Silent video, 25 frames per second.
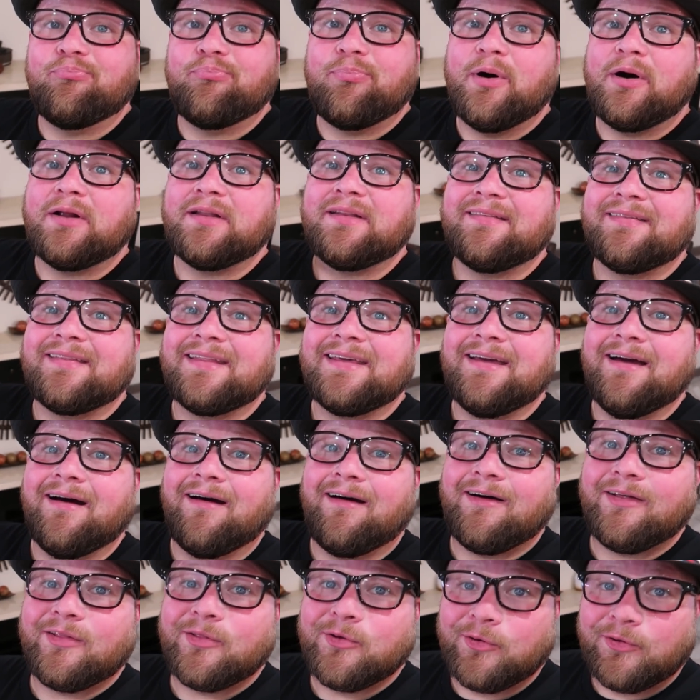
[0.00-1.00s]
But the
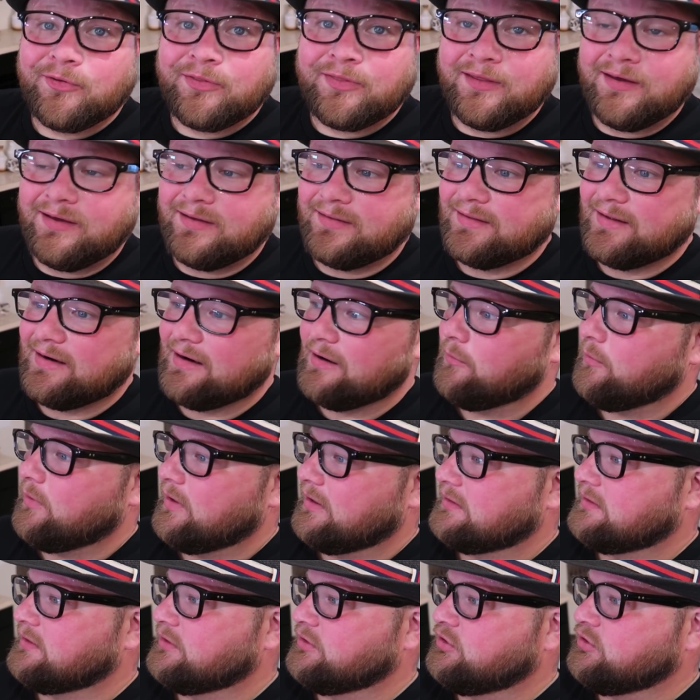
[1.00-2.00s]
other thing that I
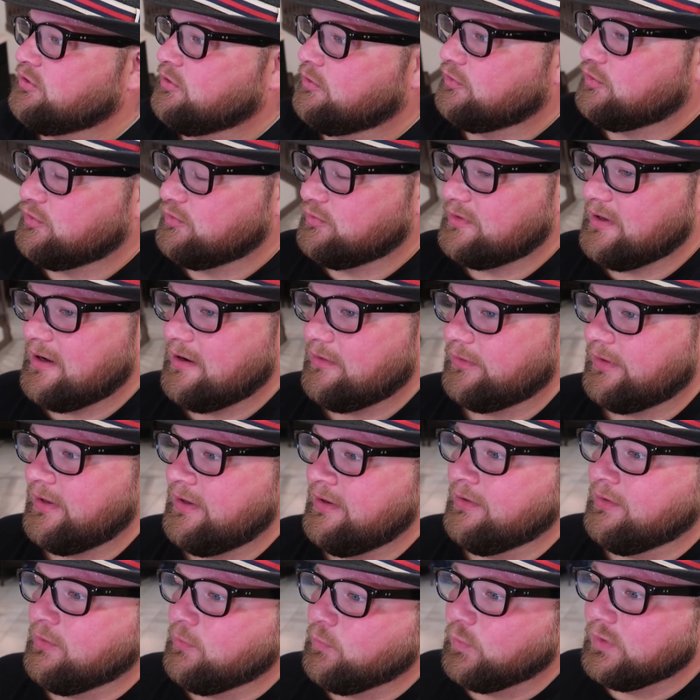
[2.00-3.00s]
wanted to show you down
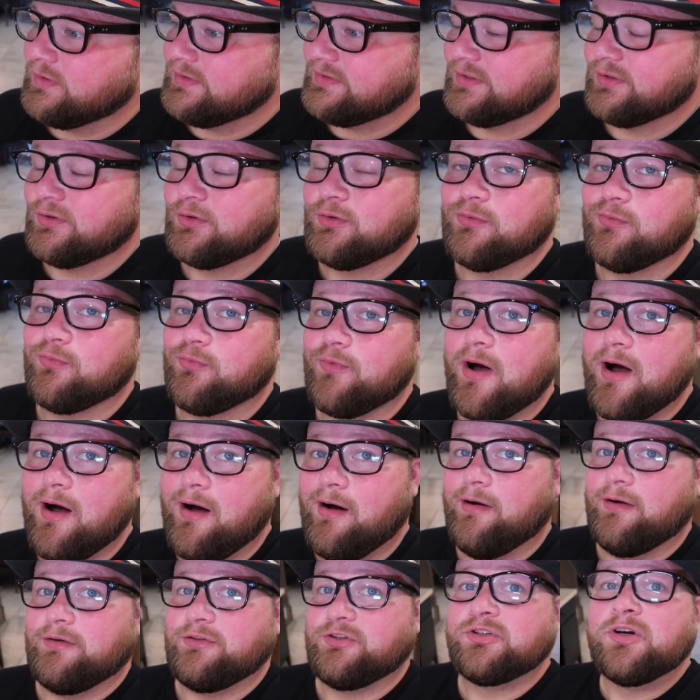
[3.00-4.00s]
here was the
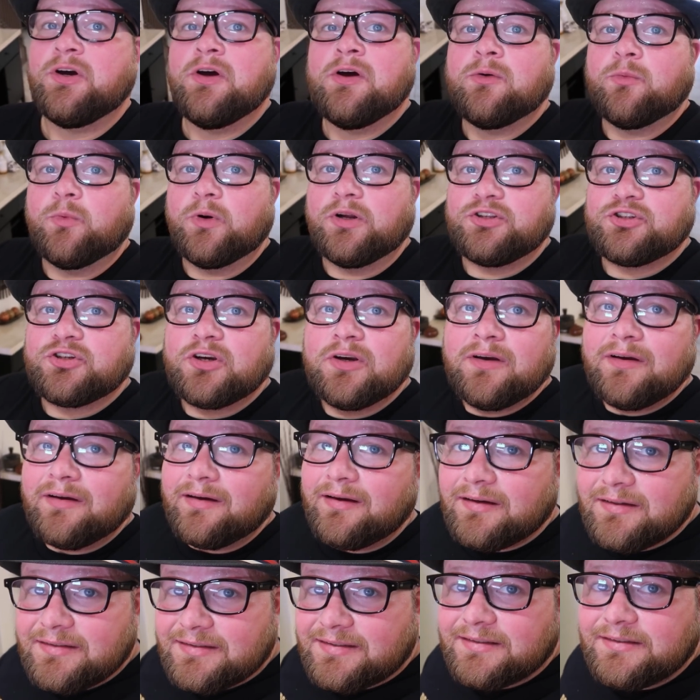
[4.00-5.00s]
garage, which
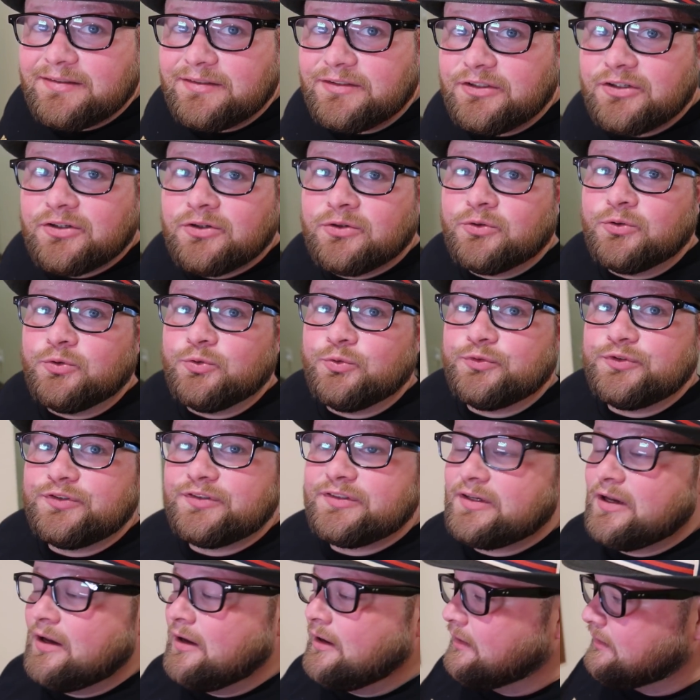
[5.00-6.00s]
isn't
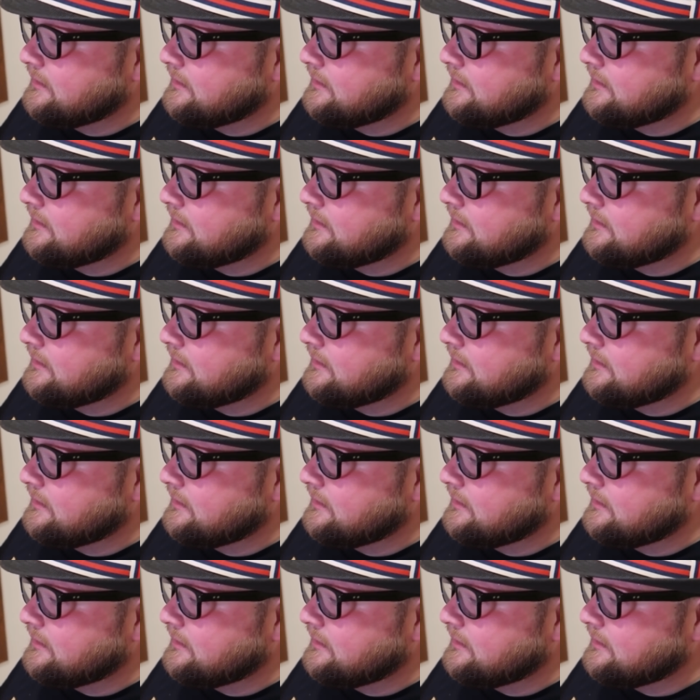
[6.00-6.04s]
used